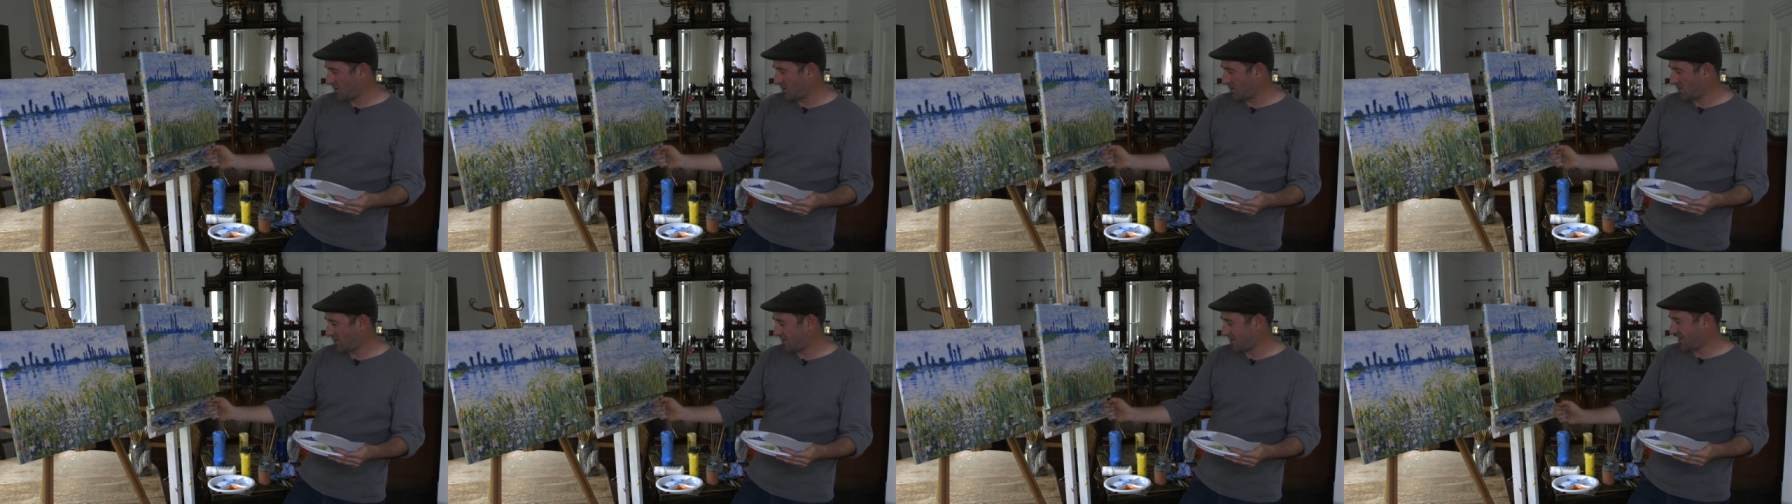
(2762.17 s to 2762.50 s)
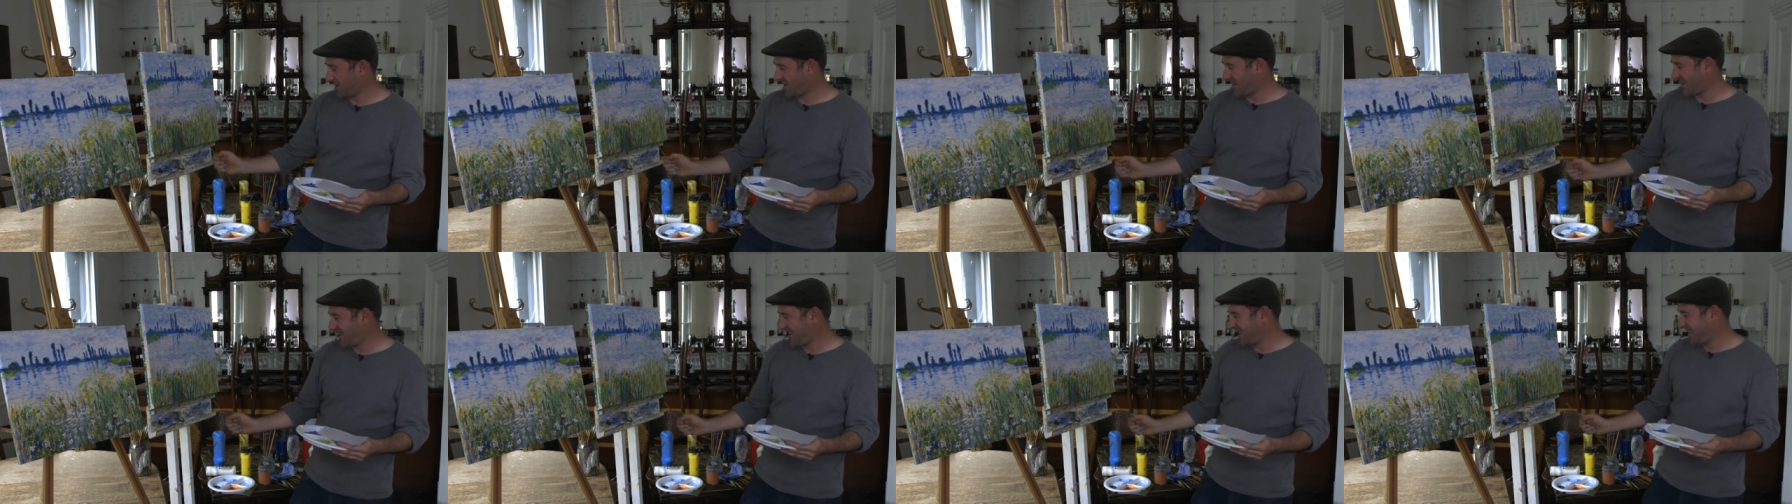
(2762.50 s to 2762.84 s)
da da
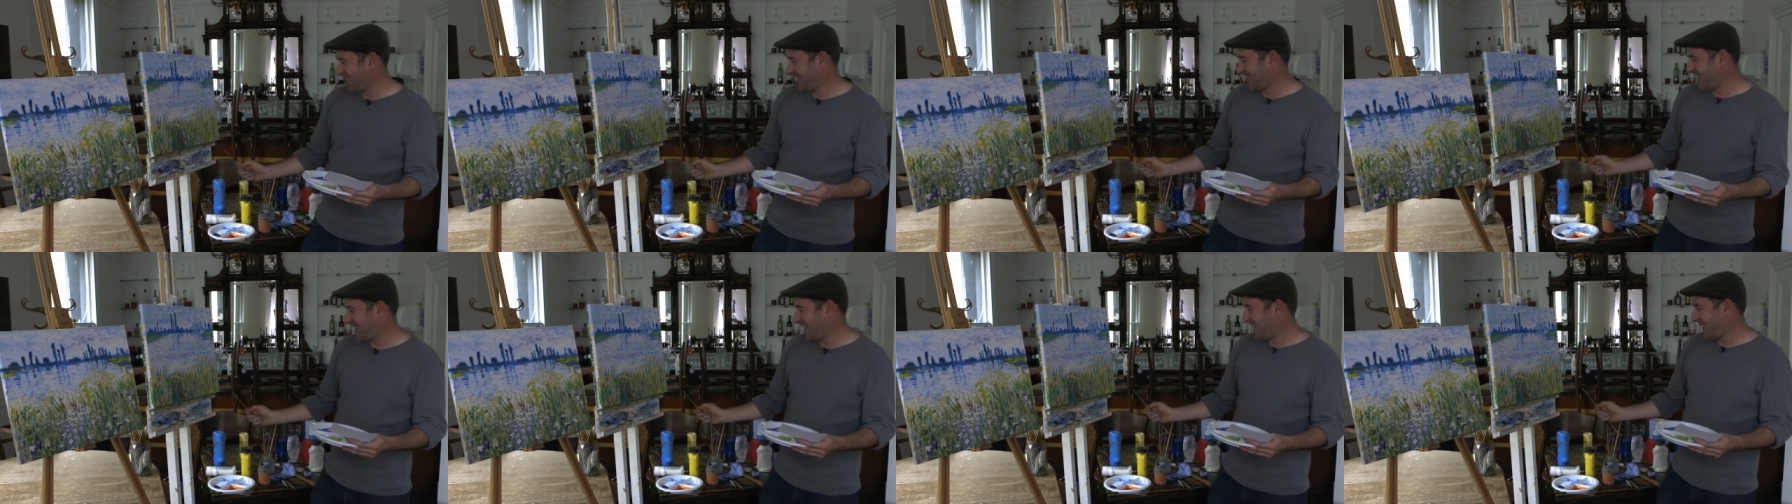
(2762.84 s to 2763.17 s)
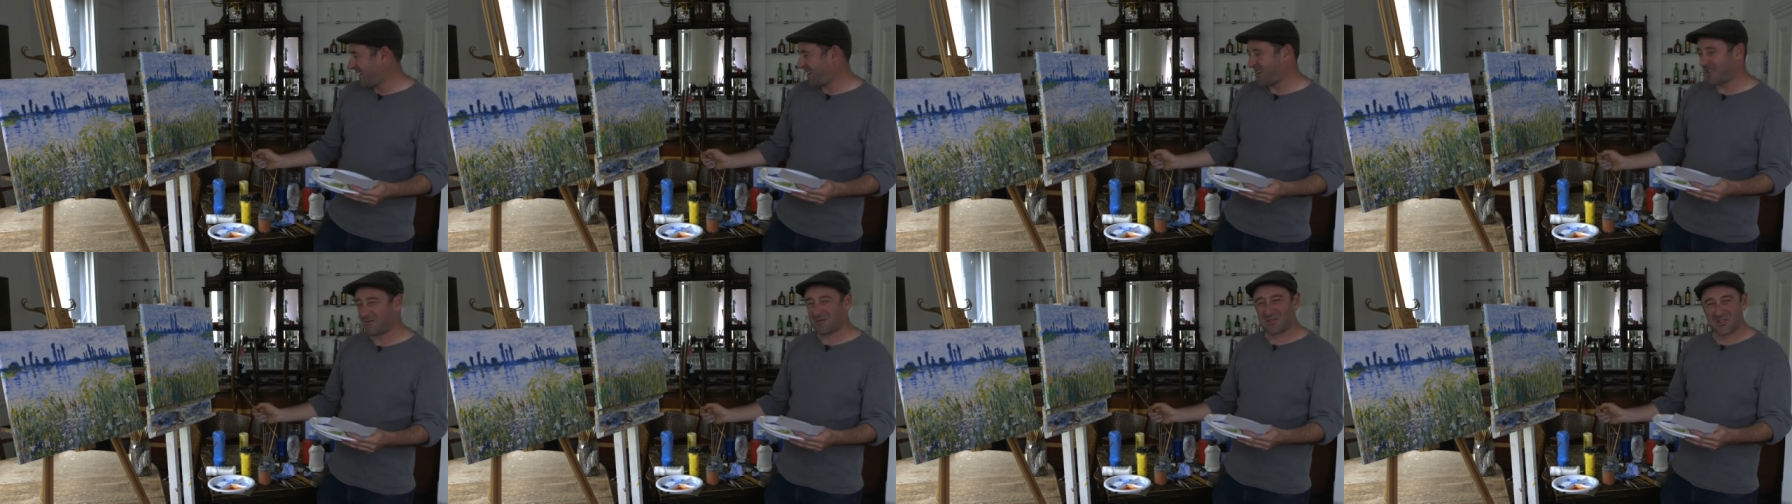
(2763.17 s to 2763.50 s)
da.
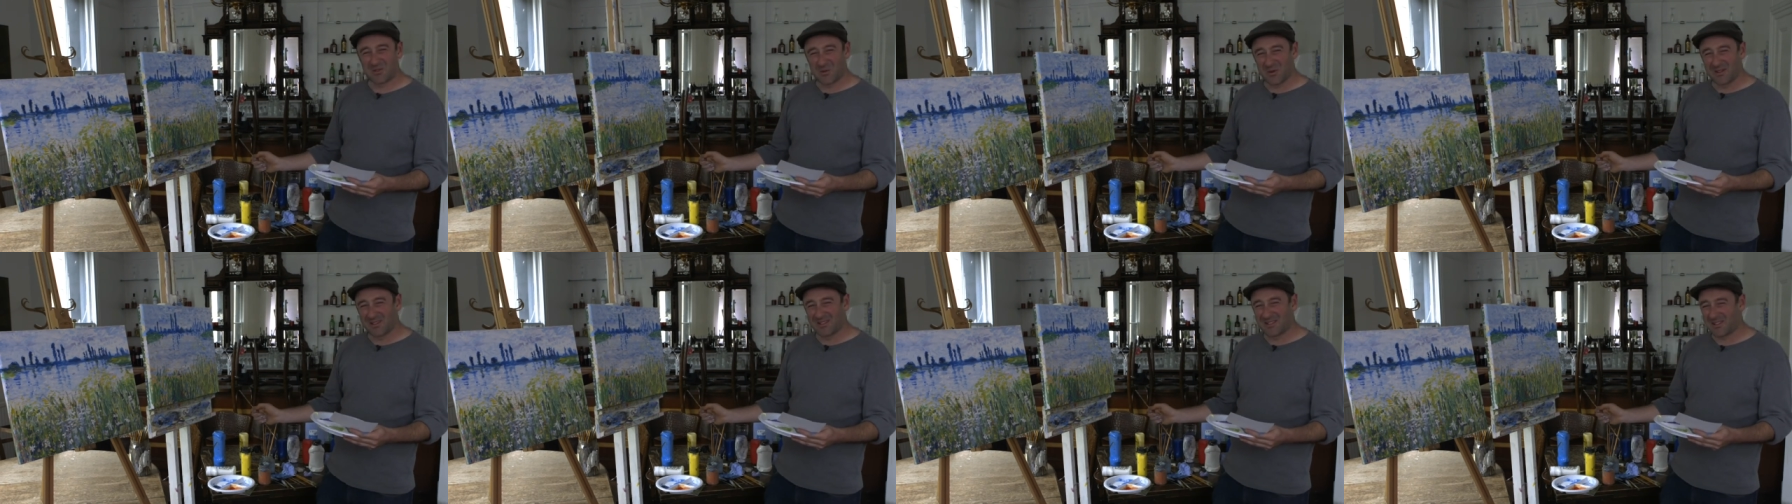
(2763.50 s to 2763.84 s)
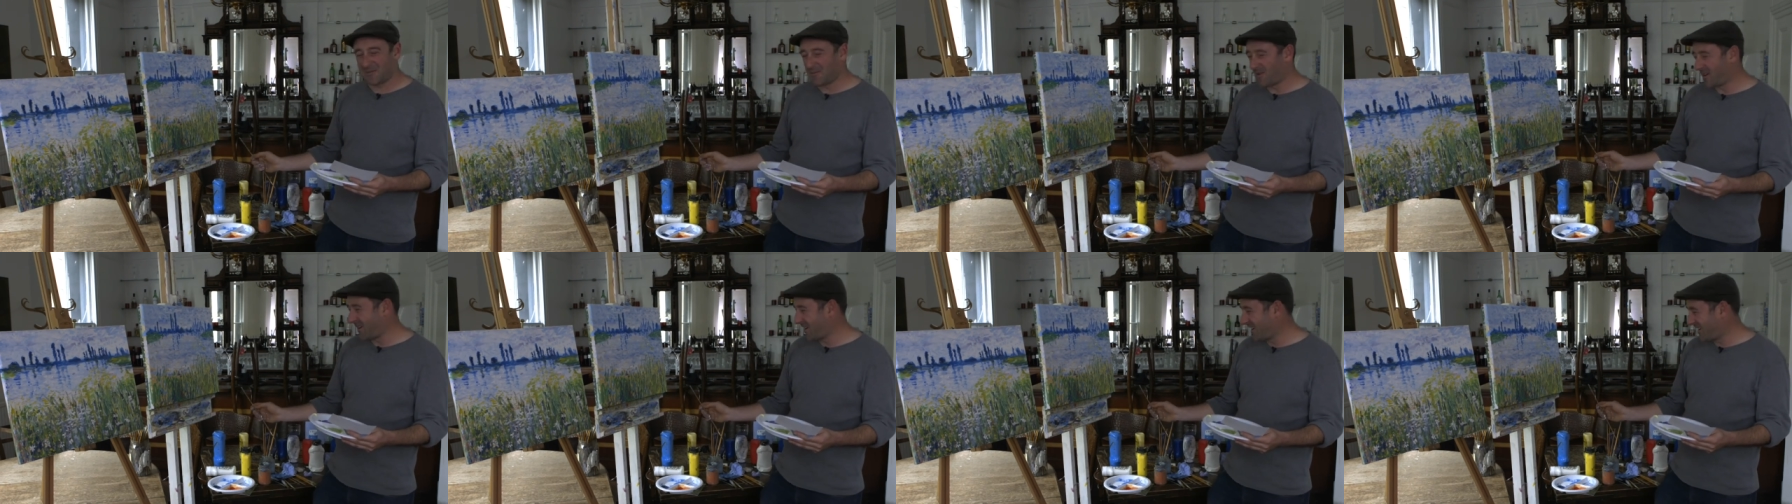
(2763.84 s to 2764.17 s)
And I'm
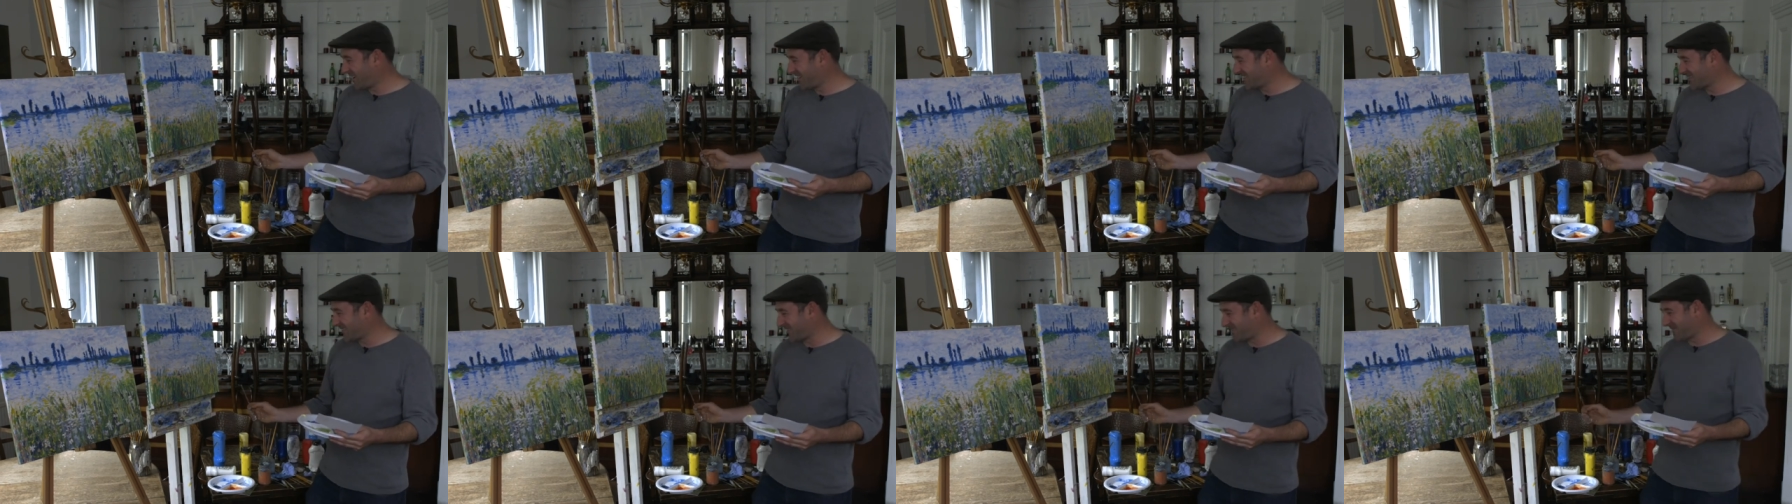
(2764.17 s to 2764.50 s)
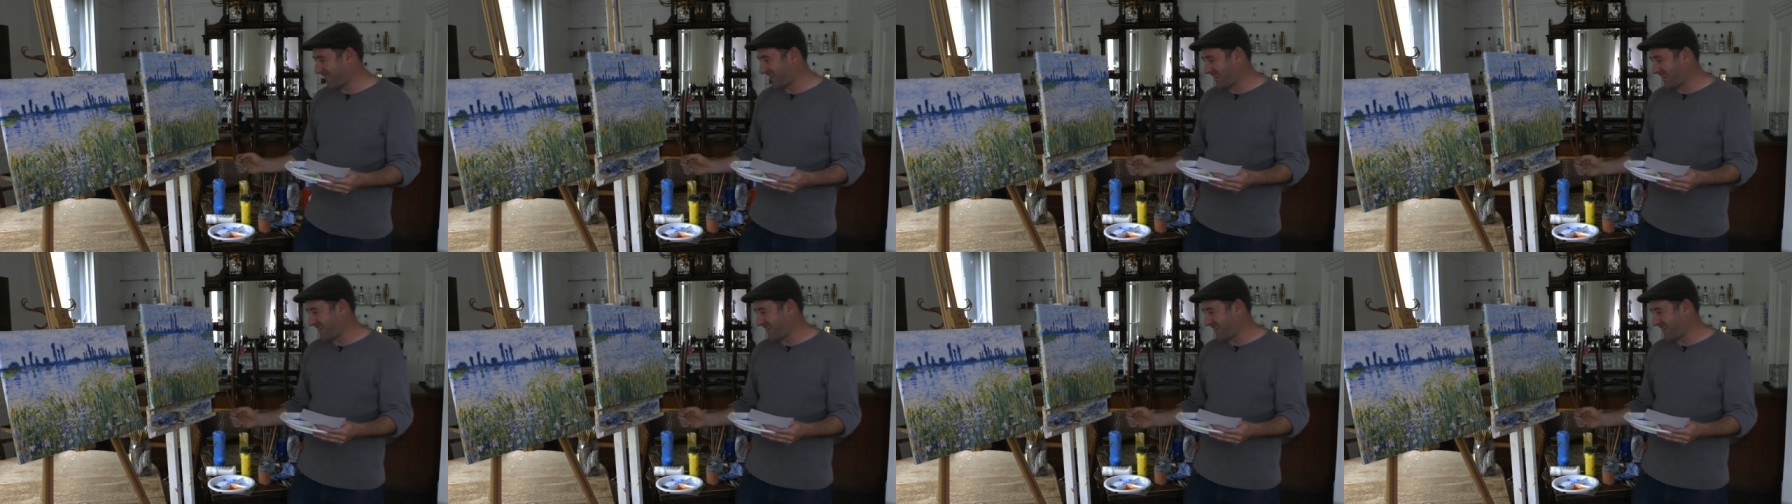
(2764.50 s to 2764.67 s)
squinting my eyes up